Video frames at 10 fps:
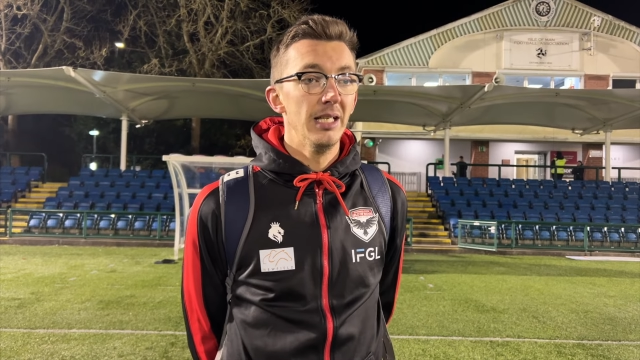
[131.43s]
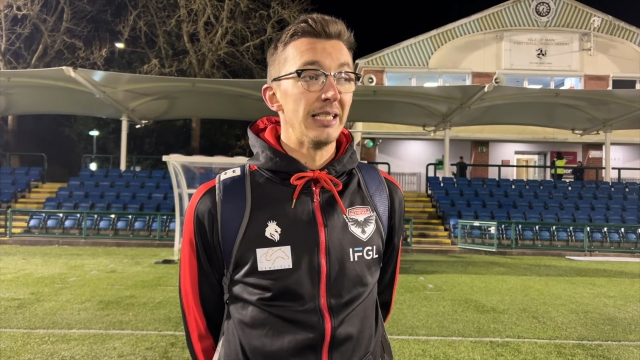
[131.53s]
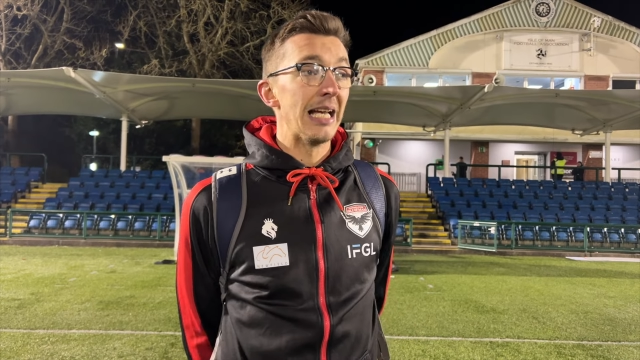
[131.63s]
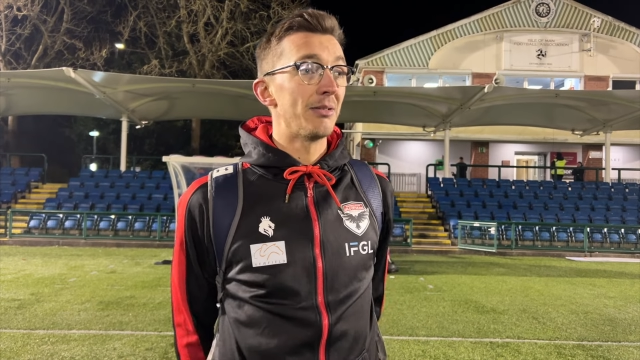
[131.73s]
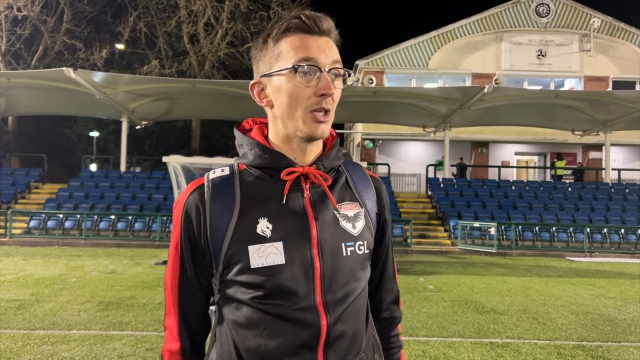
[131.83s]

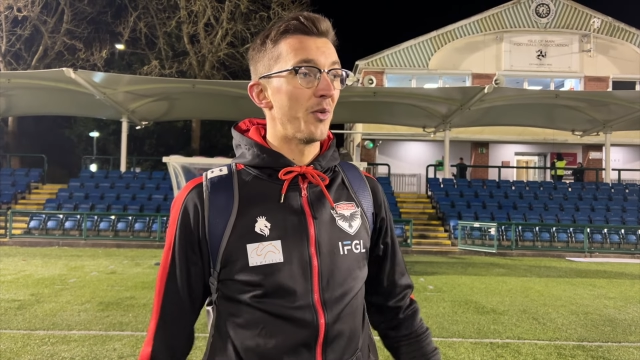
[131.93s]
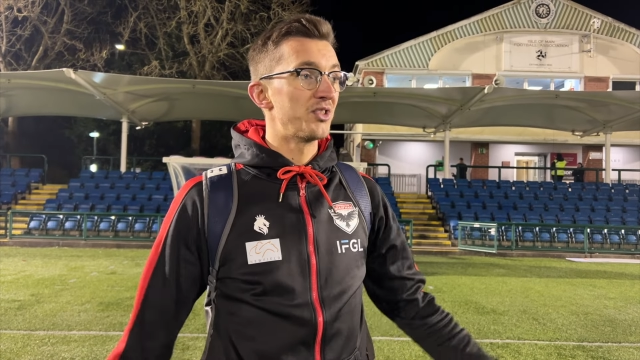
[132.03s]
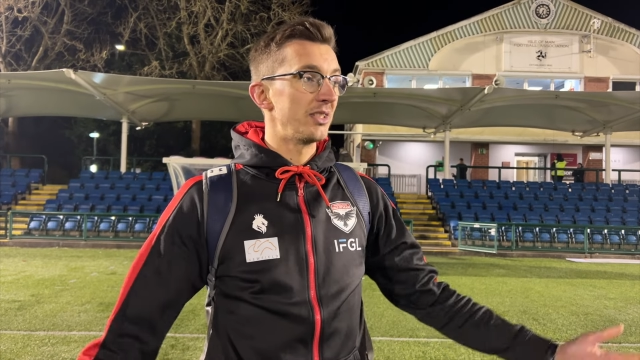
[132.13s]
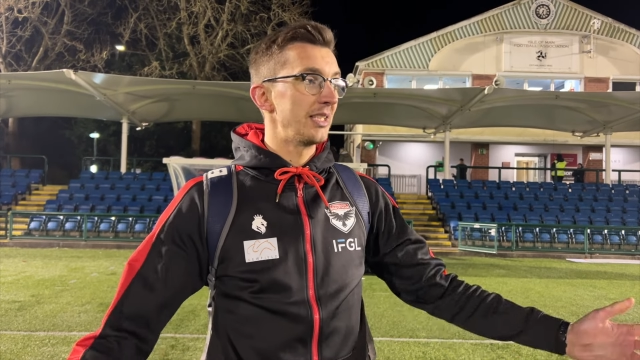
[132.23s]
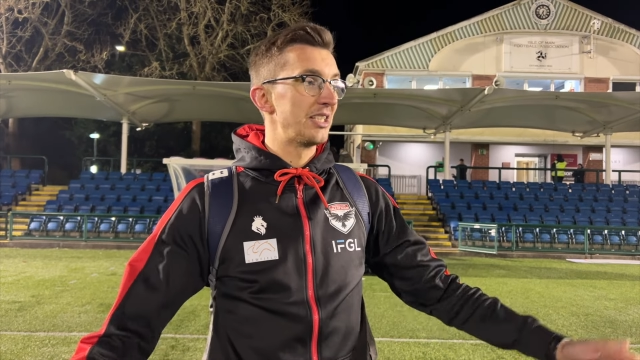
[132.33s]
Yeah,
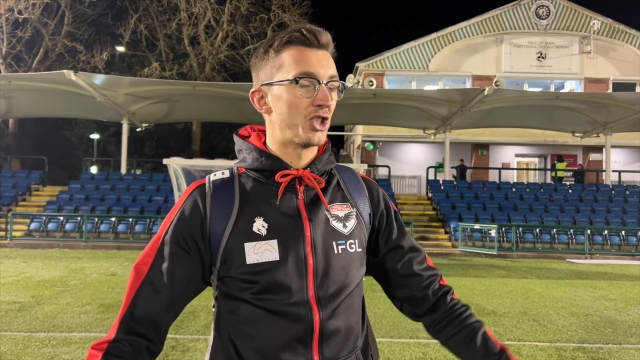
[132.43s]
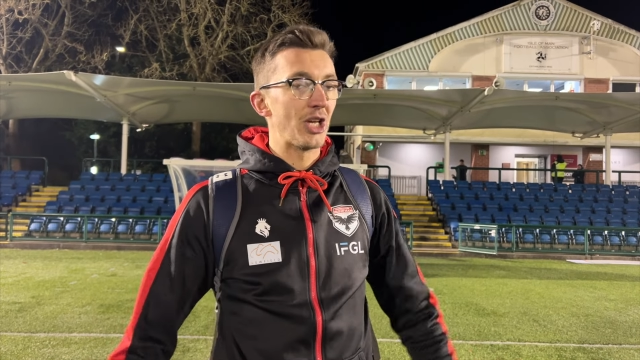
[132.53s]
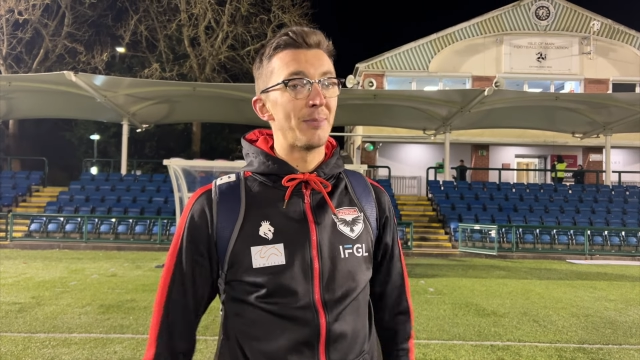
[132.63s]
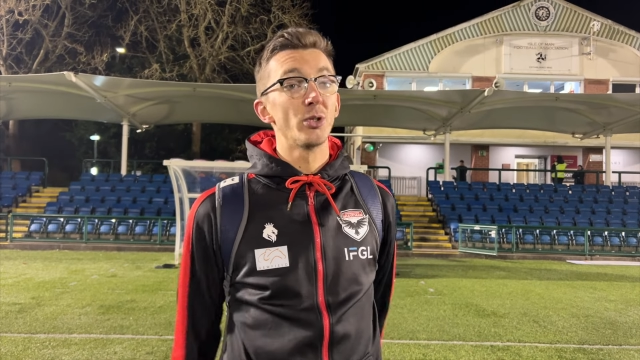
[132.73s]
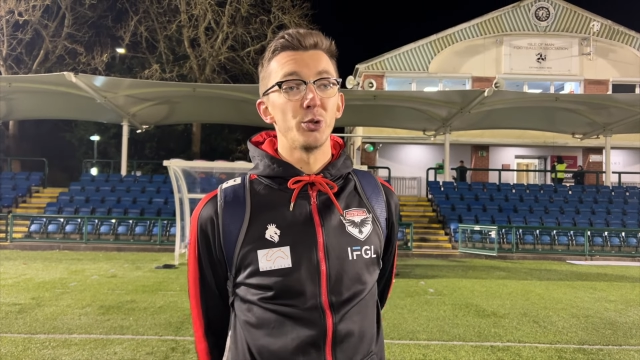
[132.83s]
it's a
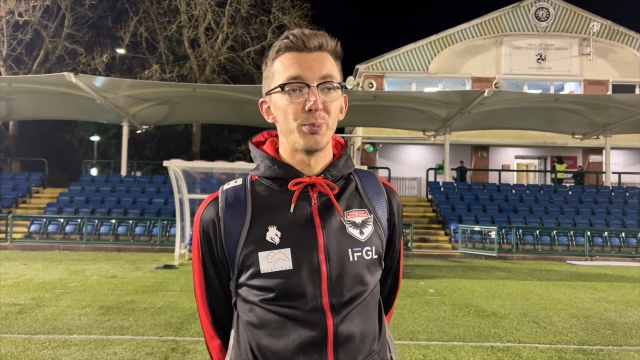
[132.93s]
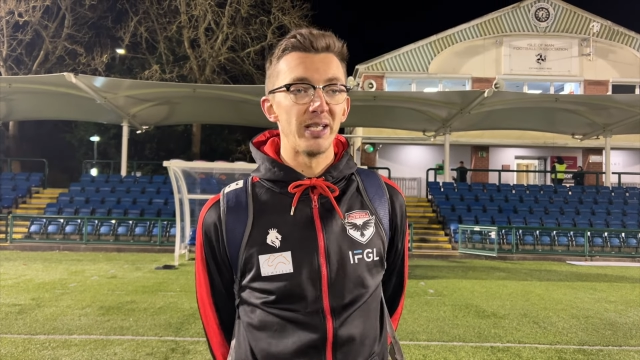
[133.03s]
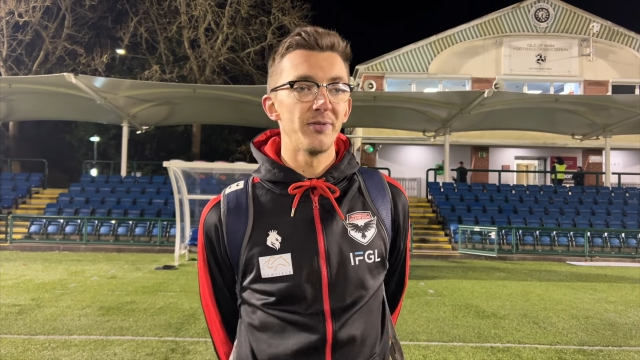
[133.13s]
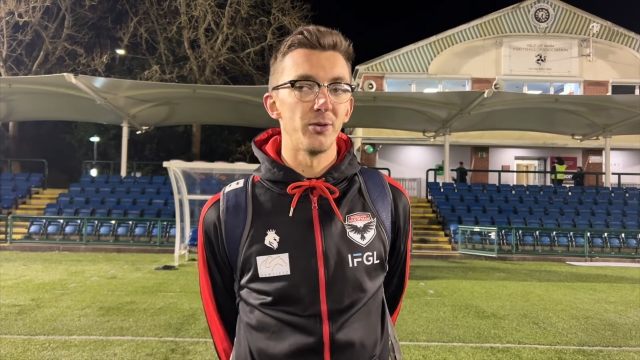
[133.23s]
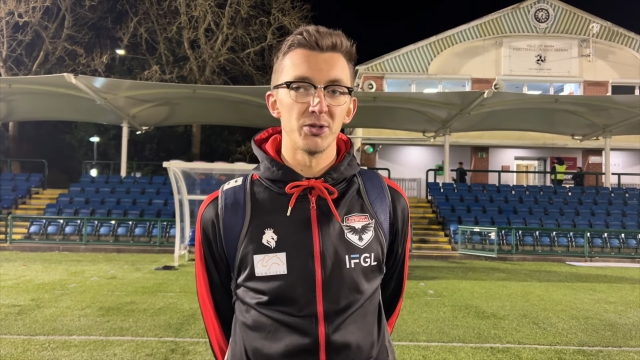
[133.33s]
shame to lose
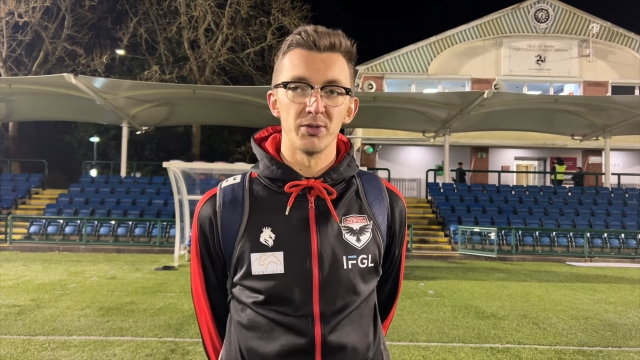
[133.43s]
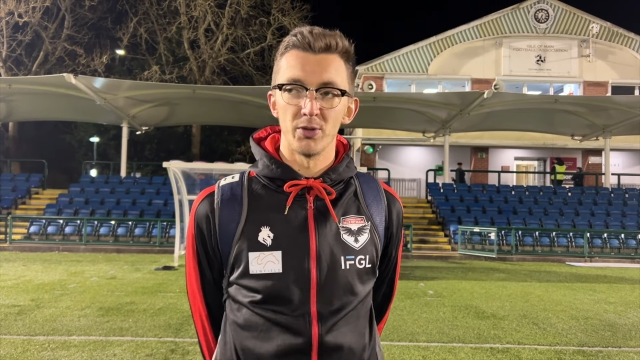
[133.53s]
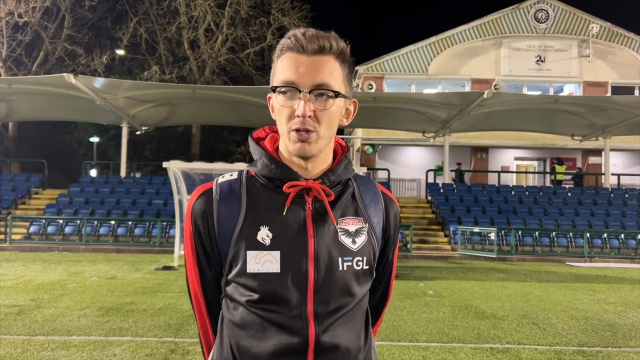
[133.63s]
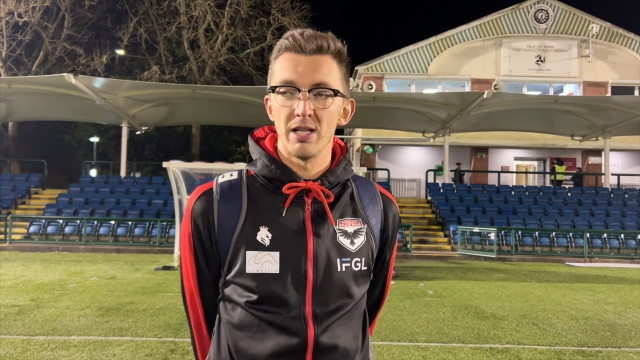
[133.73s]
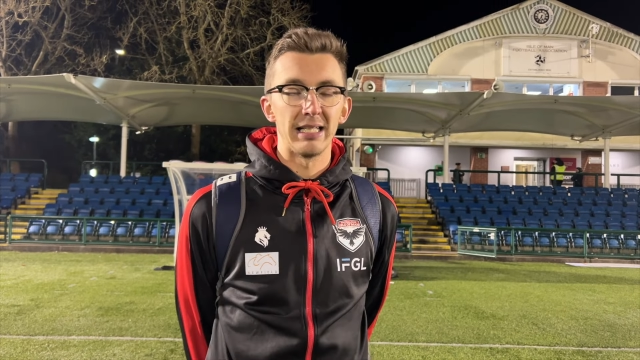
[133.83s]
Pinny, first of
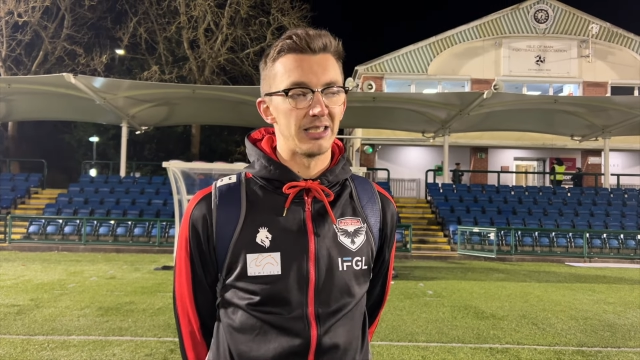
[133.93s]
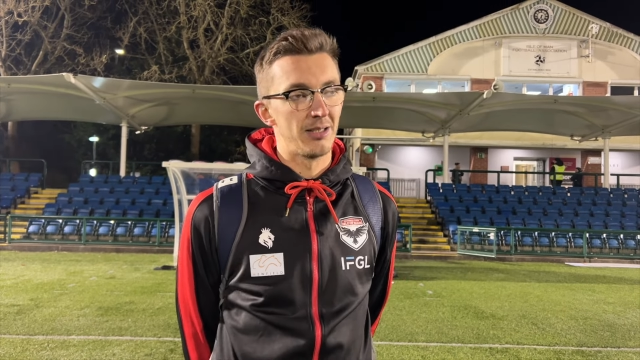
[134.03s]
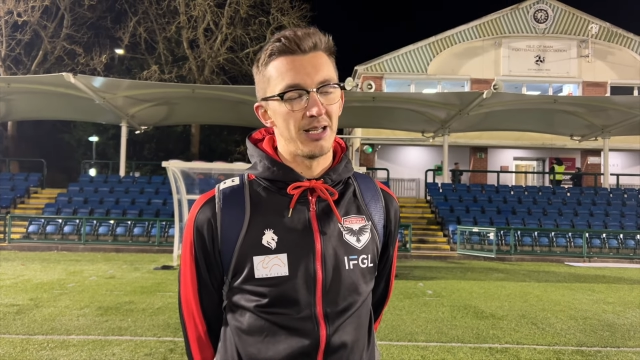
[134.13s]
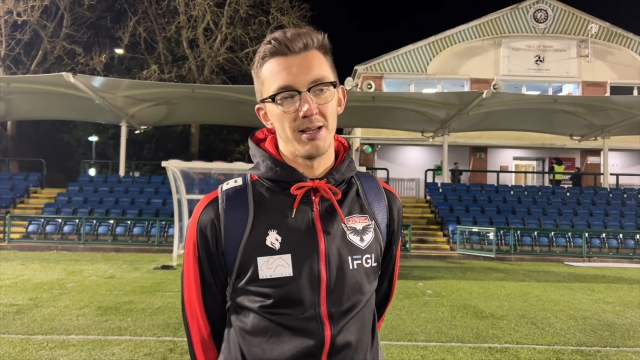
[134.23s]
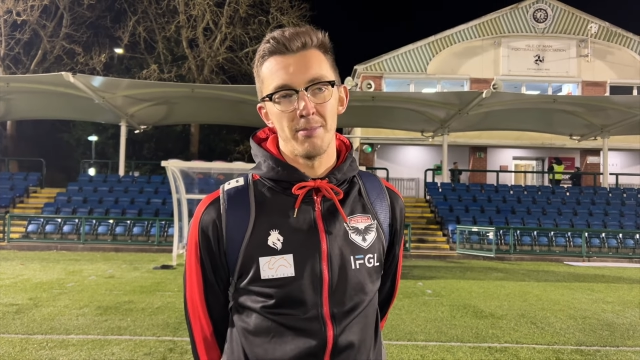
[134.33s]
all. Like, it's
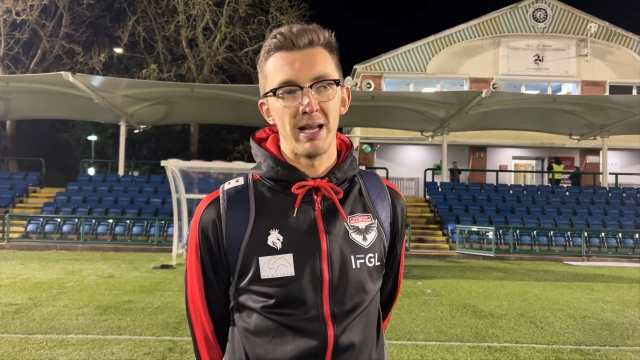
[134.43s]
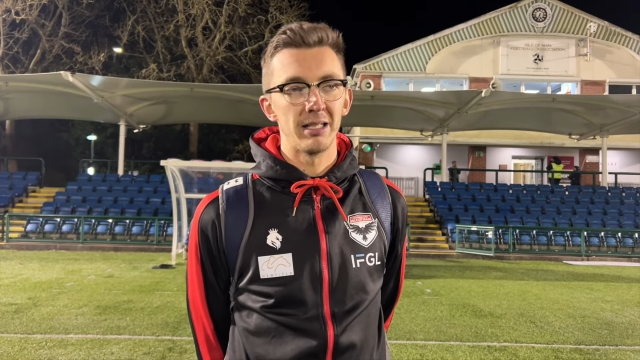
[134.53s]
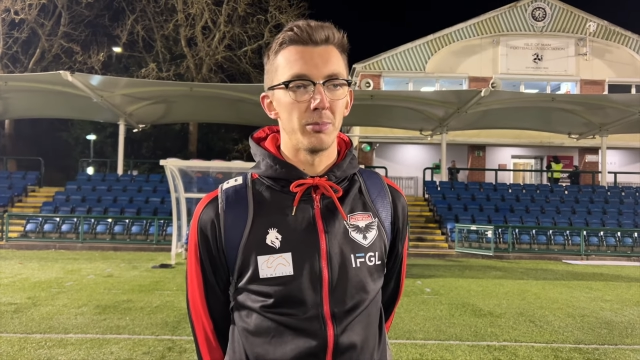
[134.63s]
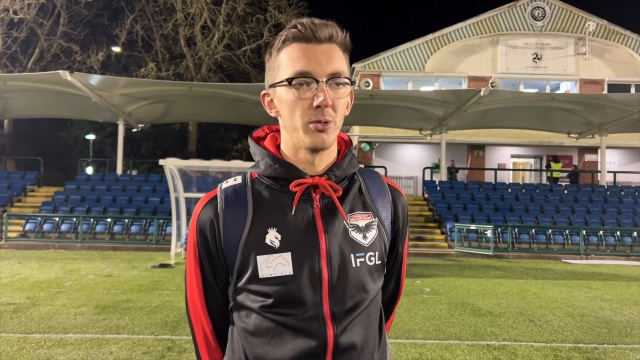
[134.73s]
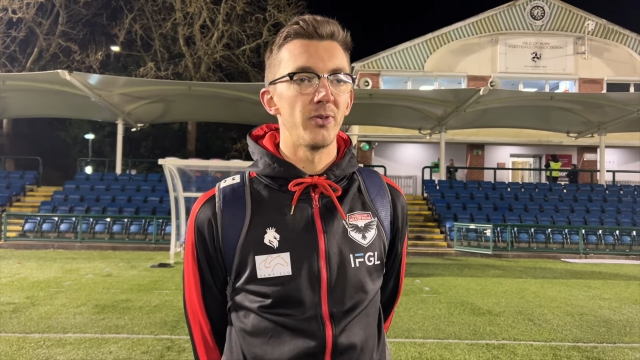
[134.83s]
a
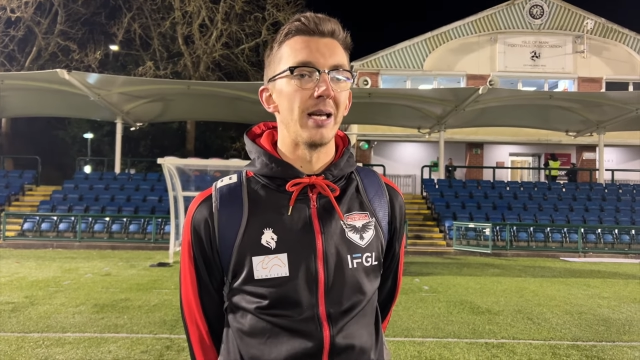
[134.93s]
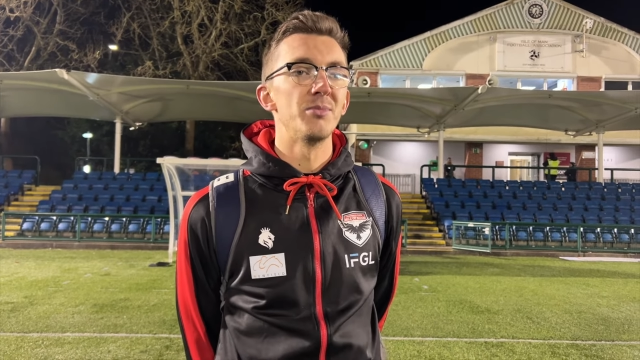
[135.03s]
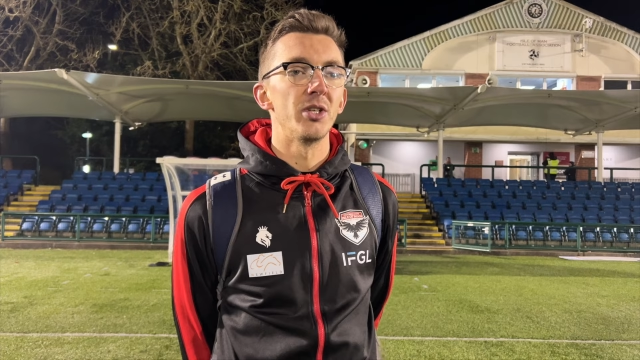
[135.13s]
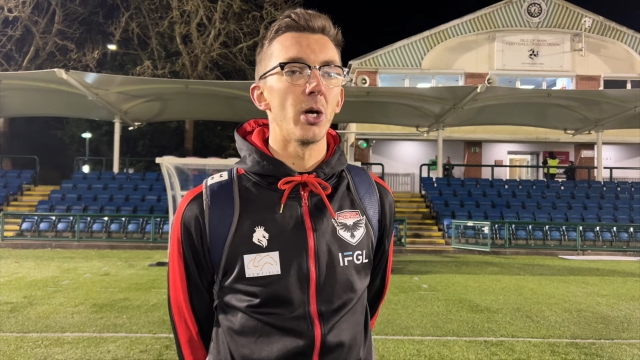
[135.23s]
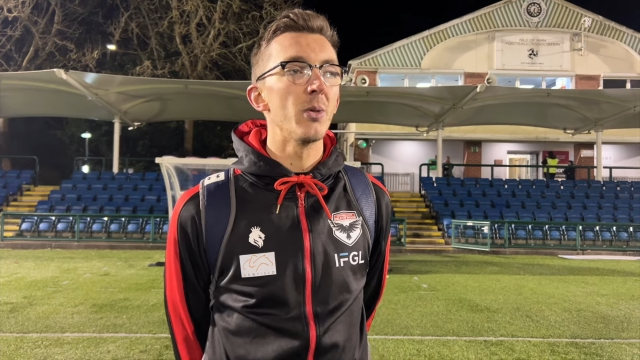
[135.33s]
mega move for him
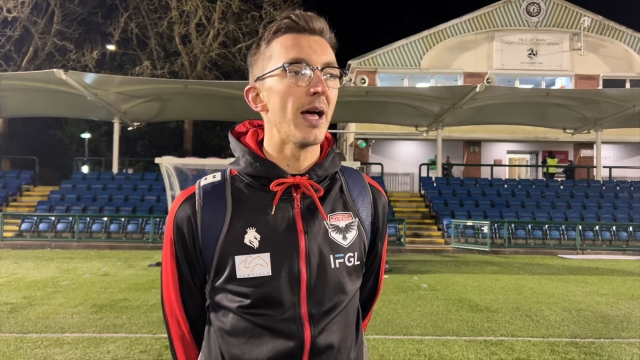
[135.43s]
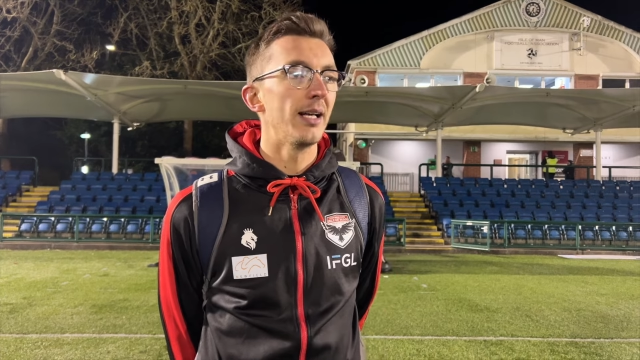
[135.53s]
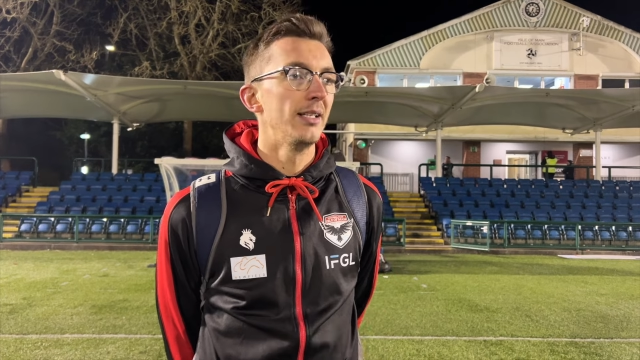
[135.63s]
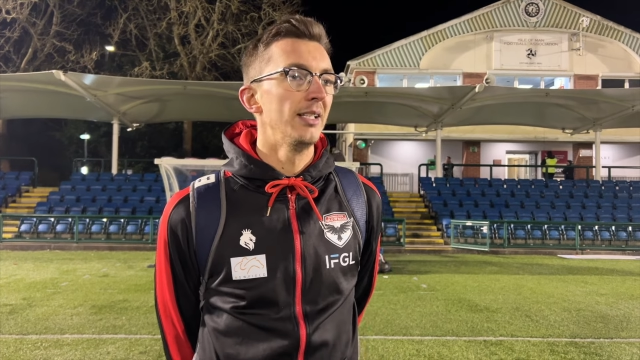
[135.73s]
to go there.